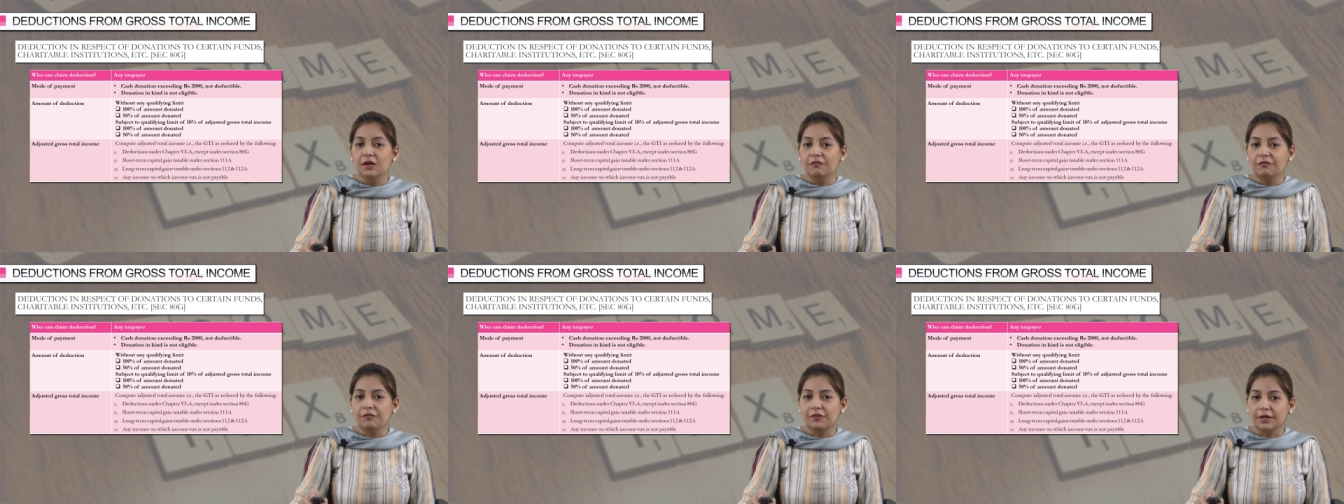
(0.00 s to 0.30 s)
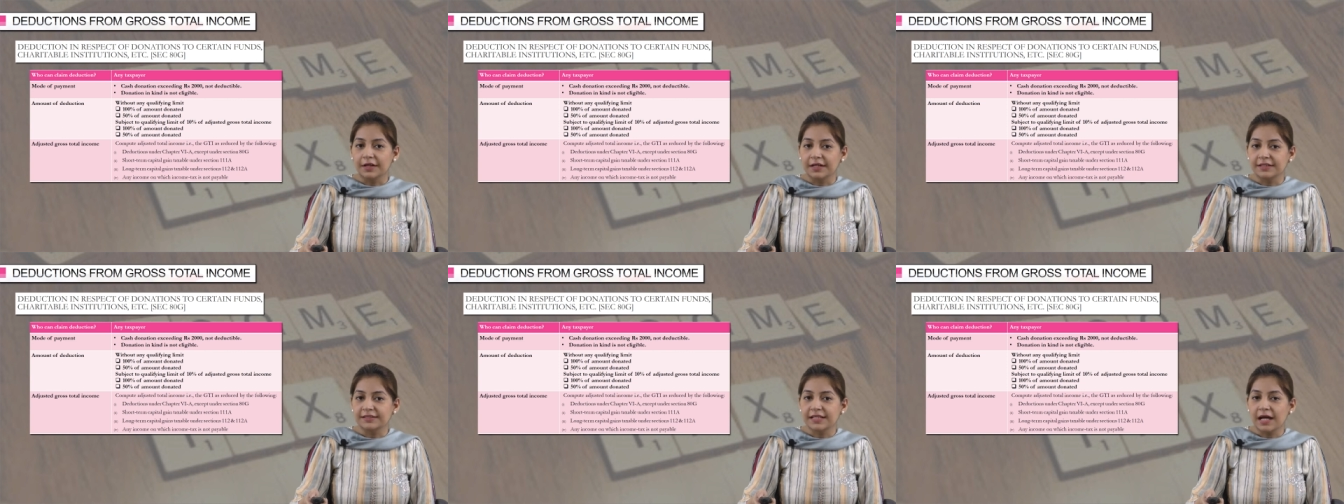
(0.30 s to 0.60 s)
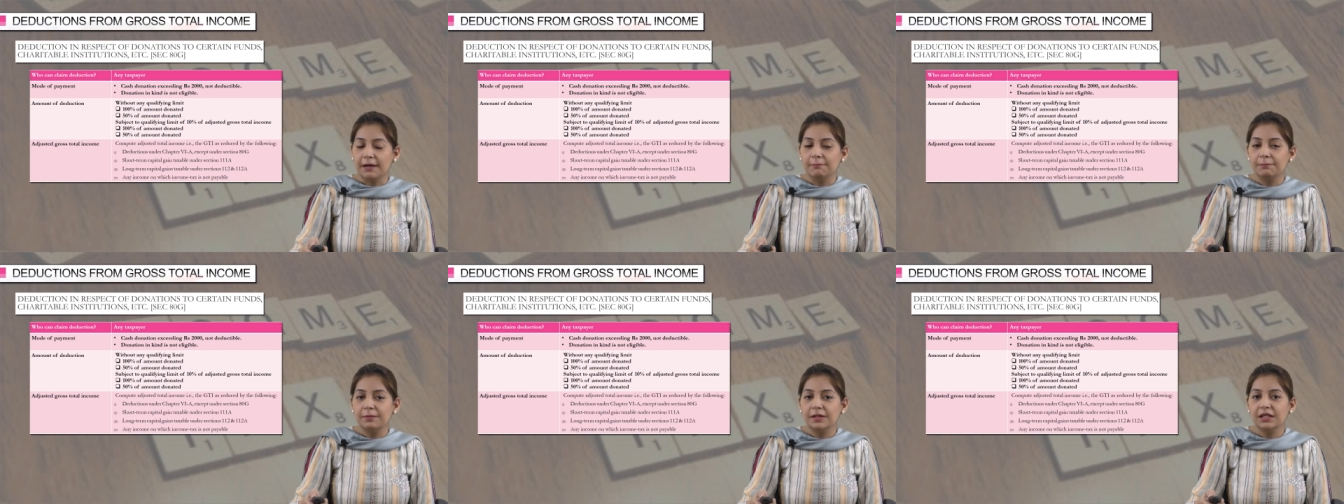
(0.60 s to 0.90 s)
For
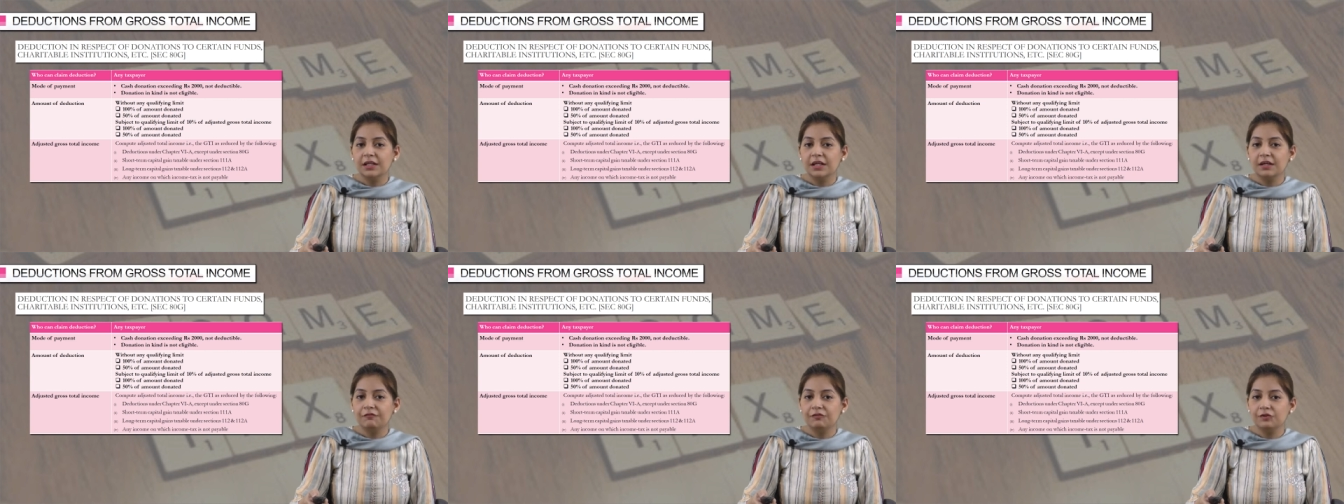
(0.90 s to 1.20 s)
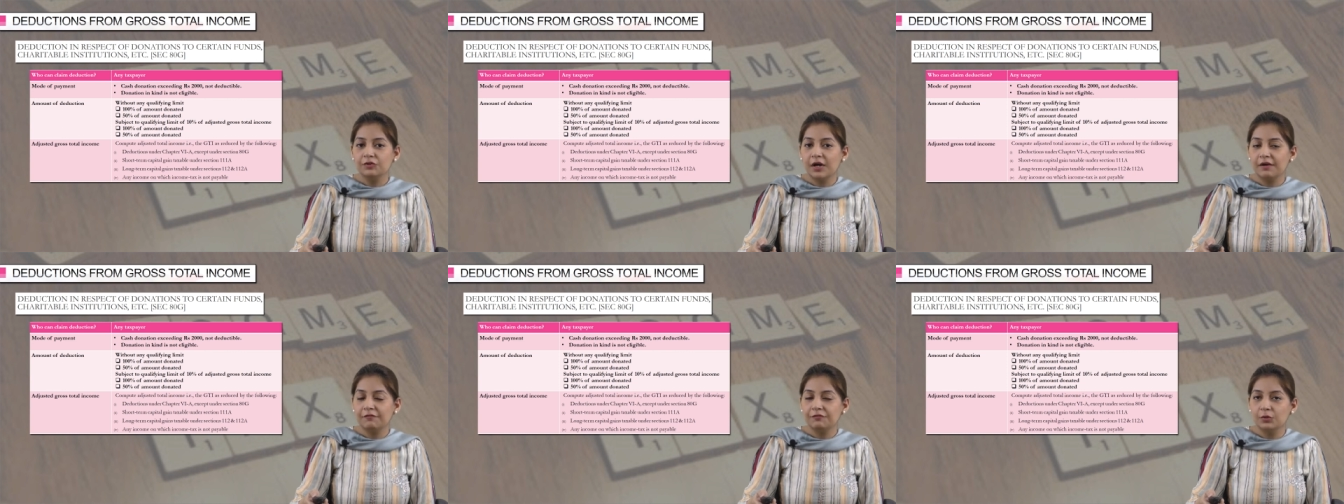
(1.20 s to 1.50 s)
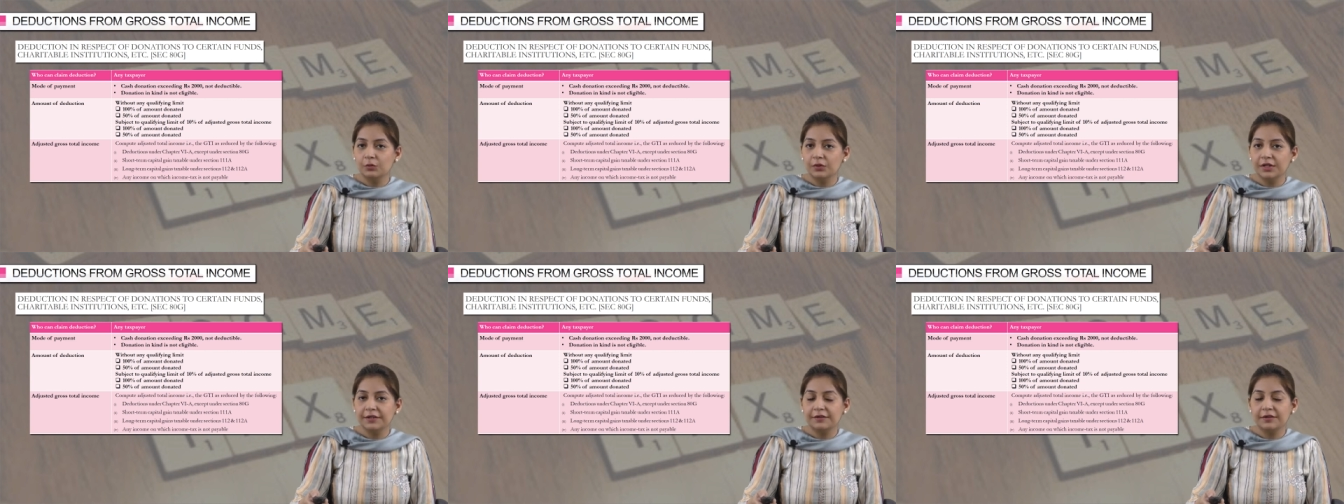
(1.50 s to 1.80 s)
example, if you
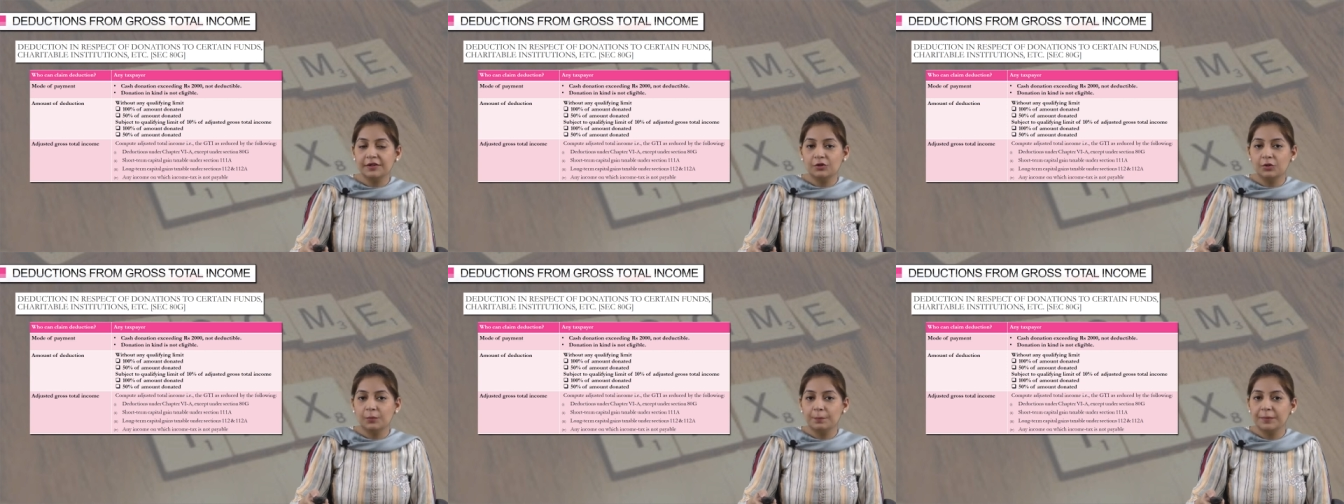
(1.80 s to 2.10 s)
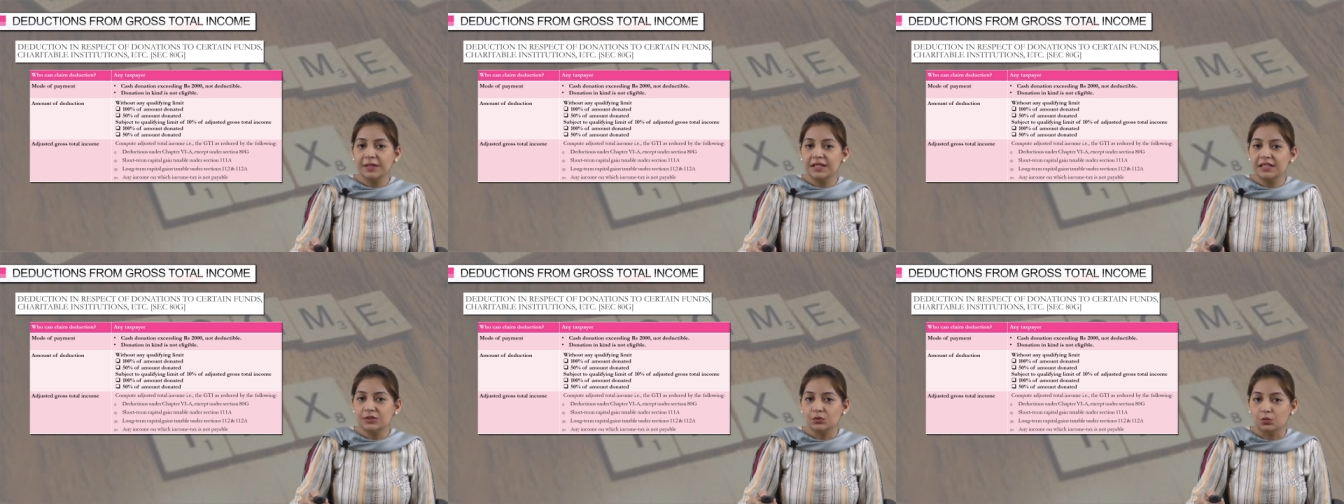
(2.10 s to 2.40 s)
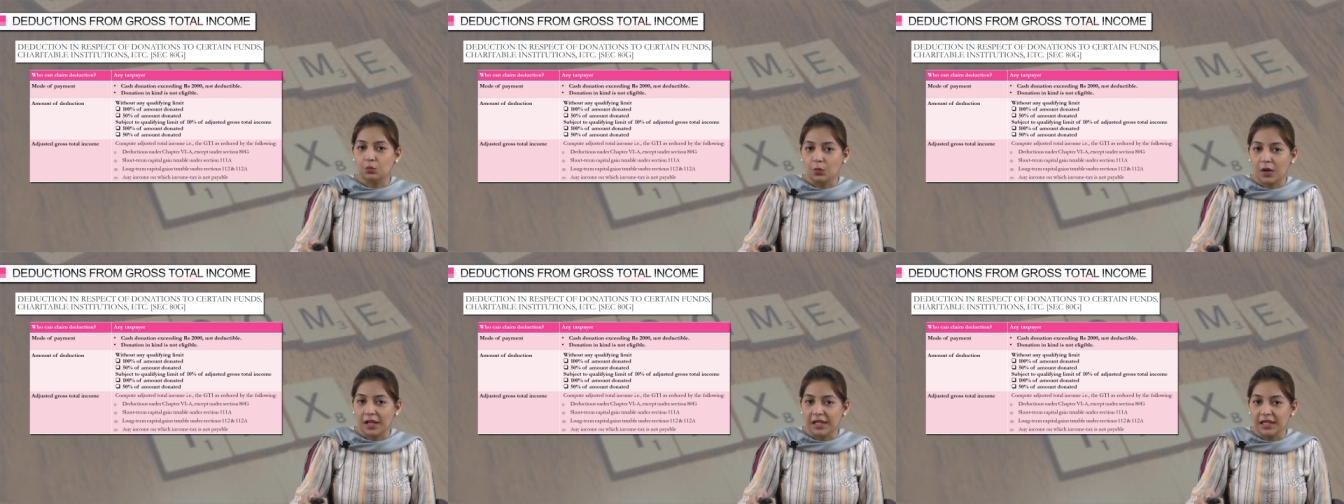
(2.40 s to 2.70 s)
have donated
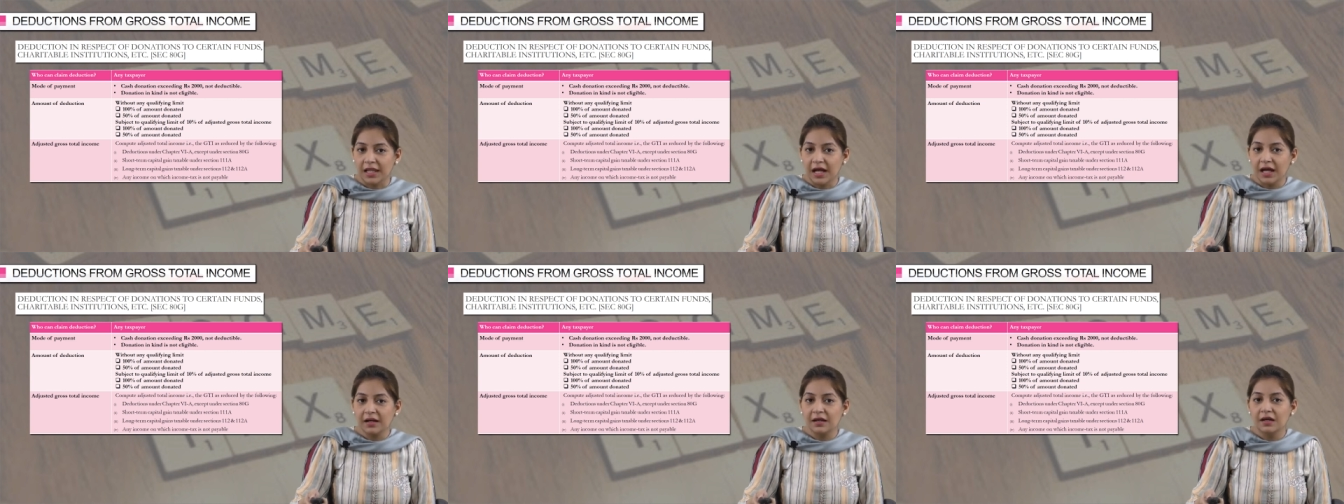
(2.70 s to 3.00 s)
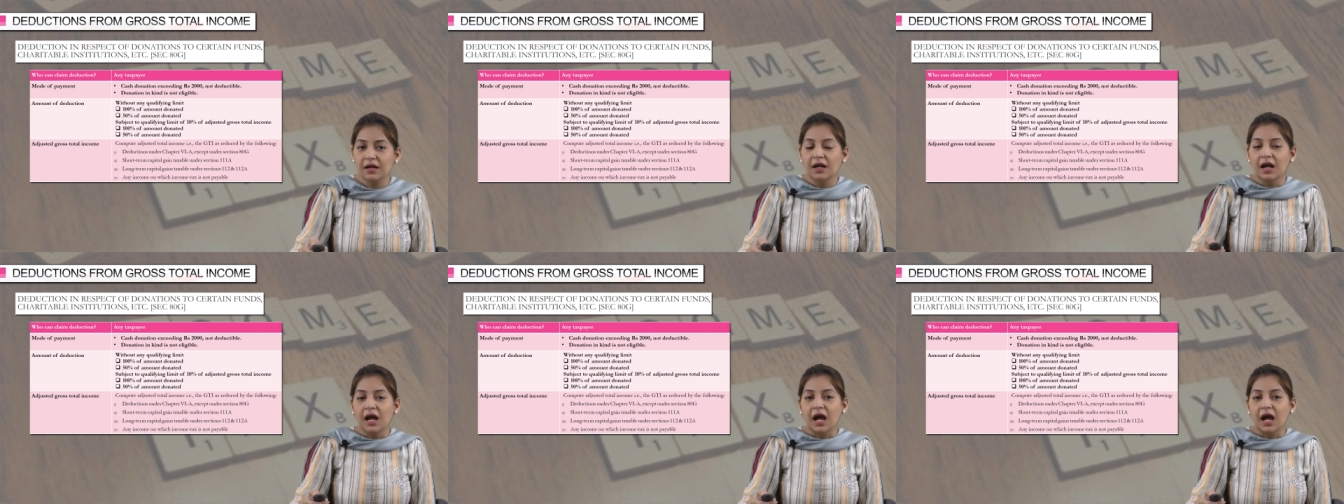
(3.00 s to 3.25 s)
rupees 1 lakh